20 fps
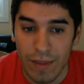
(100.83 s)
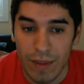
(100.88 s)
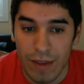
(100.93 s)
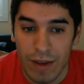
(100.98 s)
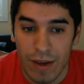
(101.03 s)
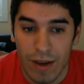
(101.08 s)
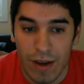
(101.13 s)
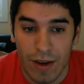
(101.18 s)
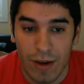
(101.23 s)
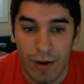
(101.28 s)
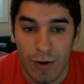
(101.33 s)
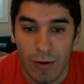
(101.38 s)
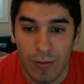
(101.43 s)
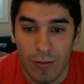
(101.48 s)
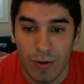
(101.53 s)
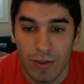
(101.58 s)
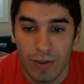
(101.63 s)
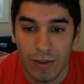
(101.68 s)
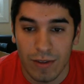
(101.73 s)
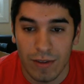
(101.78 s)
Uh,
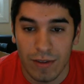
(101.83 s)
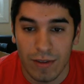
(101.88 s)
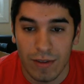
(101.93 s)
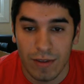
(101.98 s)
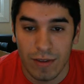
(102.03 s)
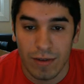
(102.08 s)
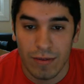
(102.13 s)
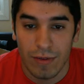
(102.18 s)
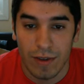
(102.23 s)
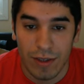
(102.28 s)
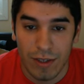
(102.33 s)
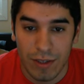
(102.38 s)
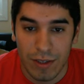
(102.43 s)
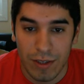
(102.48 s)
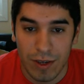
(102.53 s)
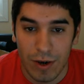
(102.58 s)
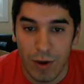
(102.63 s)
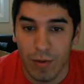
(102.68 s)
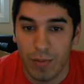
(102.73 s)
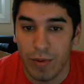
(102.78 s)
Homewood's is
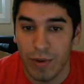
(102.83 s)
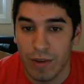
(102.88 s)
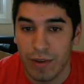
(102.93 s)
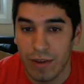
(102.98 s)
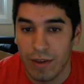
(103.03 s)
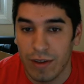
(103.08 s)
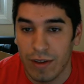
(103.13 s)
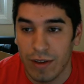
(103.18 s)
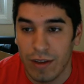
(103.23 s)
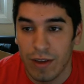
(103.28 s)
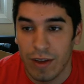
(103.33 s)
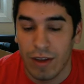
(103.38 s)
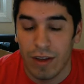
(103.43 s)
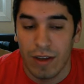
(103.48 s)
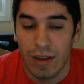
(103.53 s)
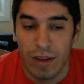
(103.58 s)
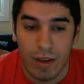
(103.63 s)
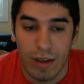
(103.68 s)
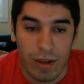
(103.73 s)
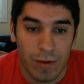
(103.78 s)
officially open.
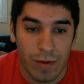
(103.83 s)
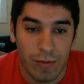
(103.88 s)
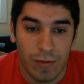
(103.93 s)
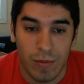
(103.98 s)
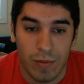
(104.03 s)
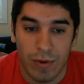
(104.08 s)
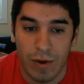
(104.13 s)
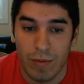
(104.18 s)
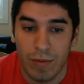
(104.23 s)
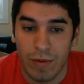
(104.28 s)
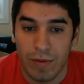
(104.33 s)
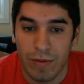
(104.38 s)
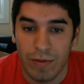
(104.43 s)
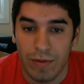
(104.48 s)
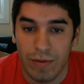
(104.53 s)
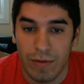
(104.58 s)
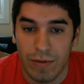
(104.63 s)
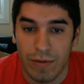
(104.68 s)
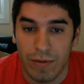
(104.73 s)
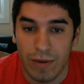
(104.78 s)
Uh, we'll be open
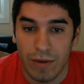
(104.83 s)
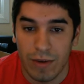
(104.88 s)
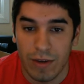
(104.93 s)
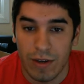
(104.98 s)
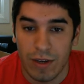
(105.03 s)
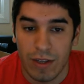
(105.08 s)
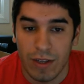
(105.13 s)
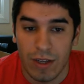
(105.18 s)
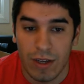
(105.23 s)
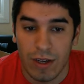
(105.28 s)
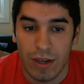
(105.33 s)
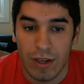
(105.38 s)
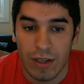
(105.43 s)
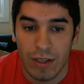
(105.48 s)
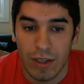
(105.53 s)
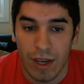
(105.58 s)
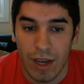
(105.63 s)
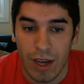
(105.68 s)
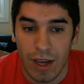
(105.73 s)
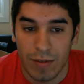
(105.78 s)
for a long
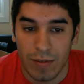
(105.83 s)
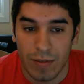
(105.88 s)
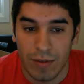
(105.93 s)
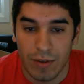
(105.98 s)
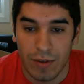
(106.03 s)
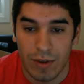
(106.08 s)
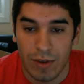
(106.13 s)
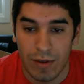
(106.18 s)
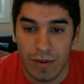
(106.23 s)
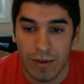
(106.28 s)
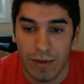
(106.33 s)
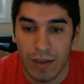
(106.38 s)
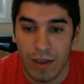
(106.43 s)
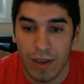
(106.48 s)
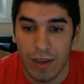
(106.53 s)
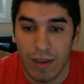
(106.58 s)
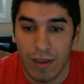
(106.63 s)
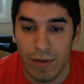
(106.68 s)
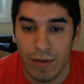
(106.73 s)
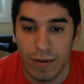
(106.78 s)
time. So
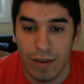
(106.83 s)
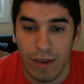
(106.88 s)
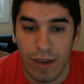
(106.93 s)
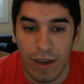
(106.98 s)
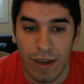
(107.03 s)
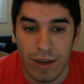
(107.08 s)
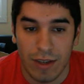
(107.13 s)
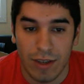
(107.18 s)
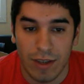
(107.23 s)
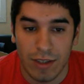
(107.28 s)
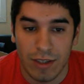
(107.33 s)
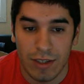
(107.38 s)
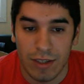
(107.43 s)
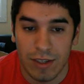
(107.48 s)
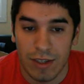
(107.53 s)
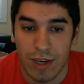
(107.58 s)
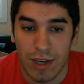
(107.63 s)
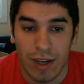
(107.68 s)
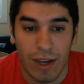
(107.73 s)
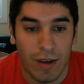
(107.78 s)
thank you again, and
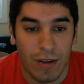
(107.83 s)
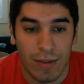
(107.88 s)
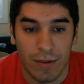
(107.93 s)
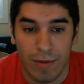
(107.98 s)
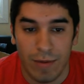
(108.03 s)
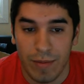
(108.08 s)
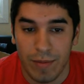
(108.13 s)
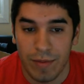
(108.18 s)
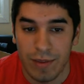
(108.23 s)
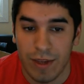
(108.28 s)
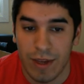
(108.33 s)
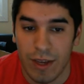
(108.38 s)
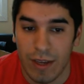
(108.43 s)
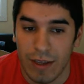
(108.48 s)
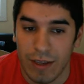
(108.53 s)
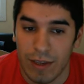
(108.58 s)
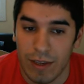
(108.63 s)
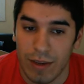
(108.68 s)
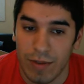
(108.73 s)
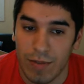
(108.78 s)
just check out the
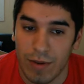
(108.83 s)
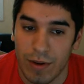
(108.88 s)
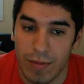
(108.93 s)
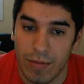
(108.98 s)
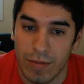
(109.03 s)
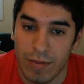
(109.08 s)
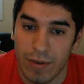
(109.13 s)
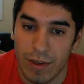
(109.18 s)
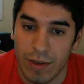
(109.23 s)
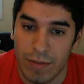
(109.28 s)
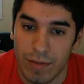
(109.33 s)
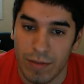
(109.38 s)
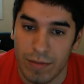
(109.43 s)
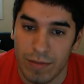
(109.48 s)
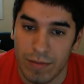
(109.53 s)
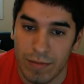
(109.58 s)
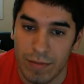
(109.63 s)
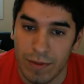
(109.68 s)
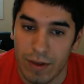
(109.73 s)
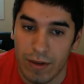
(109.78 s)
website. Keep up, keep
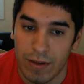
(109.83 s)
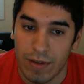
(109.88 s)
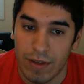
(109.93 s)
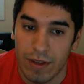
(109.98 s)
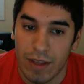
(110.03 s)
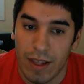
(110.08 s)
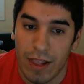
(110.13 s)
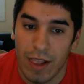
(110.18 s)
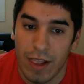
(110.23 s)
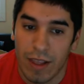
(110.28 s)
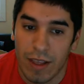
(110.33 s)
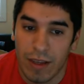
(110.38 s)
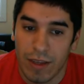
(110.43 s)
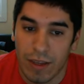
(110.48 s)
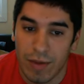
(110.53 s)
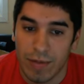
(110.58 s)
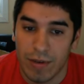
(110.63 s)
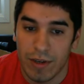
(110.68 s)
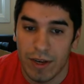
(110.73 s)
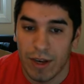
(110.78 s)
you know,
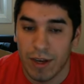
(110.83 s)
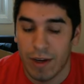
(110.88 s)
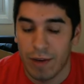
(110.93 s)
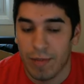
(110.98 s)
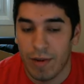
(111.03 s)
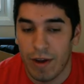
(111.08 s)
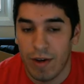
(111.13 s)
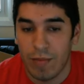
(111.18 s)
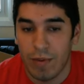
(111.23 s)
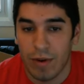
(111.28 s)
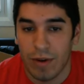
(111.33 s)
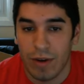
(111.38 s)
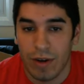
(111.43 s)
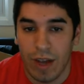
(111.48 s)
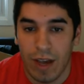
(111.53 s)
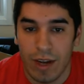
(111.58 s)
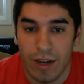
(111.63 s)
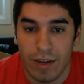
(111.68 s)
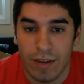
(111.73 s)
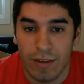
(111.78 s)
keep checking them out
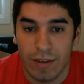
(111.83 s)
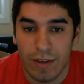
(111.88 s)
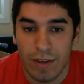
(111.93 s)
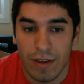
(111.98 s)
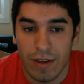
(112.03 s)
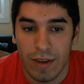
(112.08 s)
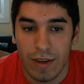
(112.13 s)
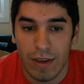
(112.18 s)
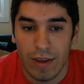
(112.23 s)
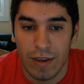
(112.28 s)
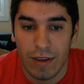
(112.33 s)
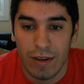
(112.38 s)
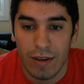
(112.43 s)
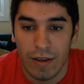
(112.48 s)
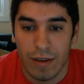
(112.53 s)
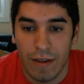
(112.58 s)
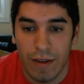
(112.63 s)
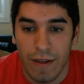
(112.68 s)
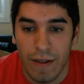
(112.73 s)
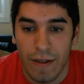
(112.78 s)
periodically,
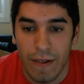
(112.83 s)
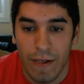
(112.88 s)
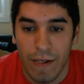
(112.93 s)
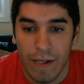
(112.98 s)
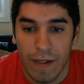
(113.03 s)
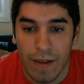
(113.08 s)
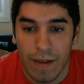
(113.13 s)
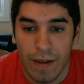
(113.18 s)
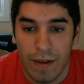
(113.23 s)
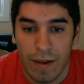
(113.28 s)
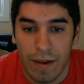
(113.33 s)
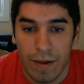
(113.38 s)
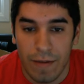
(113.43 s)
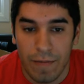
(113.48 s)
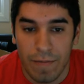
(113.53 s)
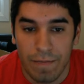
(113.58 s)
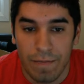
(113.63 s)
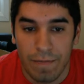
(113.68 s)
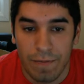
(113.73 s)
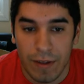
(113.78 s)
and
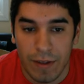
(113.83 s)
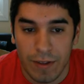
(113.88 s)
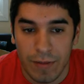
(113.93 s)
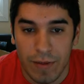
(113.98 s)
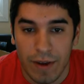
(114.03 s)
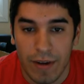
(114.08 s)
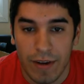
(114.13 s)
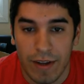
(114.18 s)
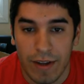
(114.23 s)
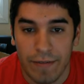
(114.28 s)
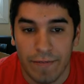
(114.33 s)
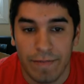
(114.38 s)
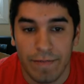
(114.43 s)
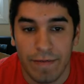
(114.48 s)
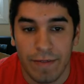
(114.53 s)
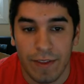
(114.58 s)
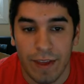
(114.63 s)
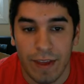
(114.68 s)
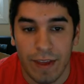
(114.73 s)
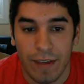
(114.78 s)
um, that's about it.
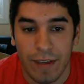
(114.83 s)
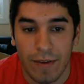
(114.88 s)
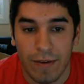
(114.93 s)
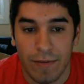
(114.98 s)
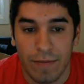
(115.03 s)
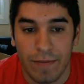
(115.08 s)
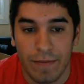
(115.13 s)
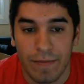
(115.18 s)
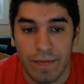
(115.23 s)
Thank you.